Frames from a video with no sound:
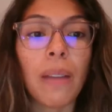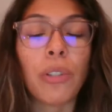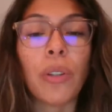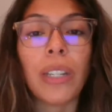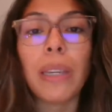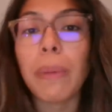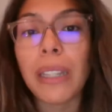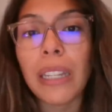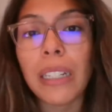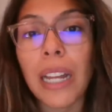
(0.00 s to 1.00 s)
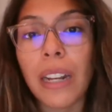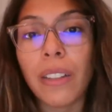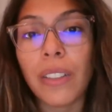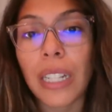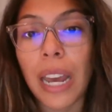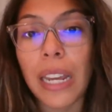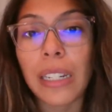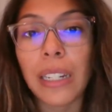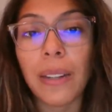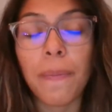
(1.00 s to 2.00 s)
So keeping things out of
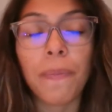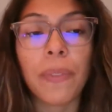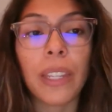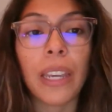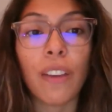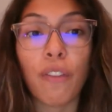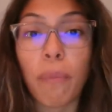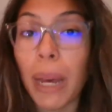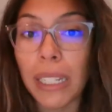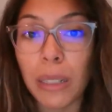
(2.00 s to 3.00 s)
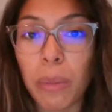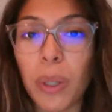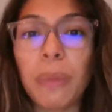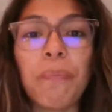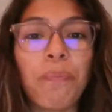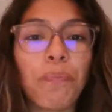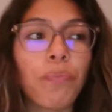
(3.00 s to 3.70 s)
sight if possible,